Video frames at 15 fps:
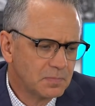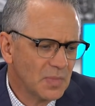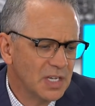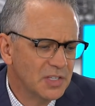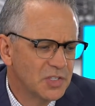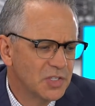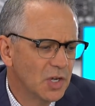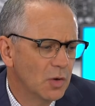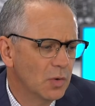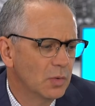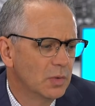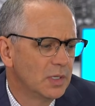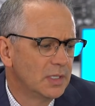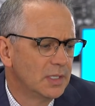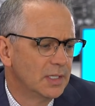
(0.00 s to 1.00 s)
And
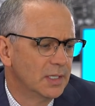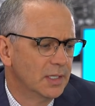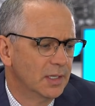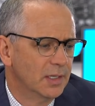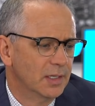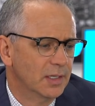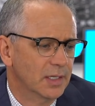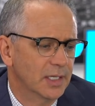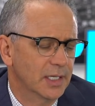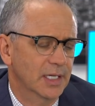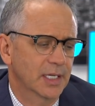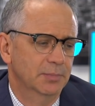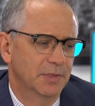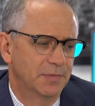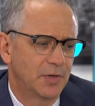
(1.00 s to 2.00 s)
so,
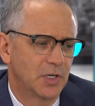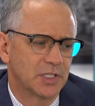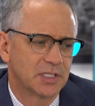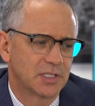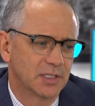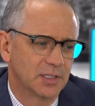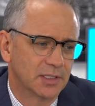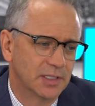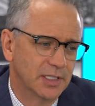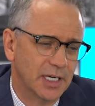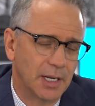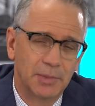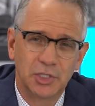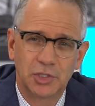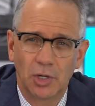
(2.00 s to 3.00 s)
but first, and
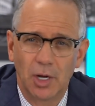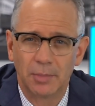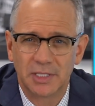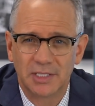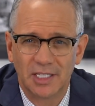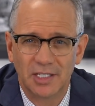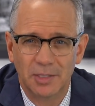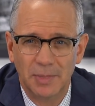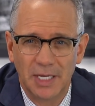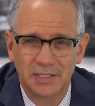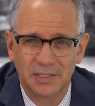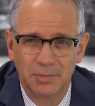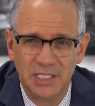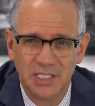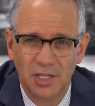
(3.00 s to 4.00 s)
I'm going to tell you about
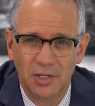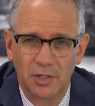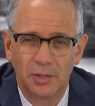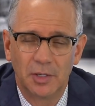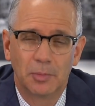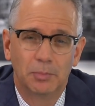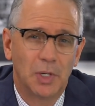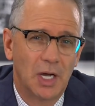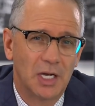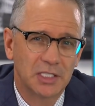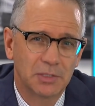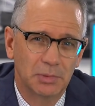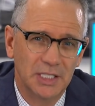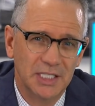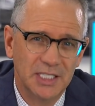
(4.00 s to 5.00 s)
some of these other
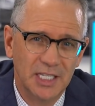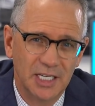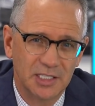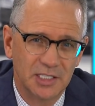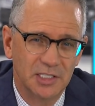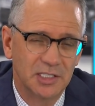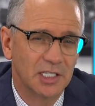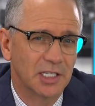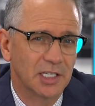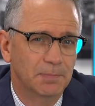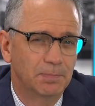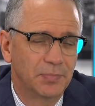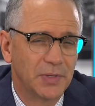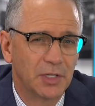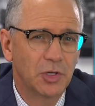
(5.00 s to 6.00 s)
possible indexes that
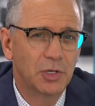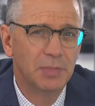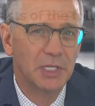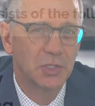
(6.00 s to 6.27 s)
it could be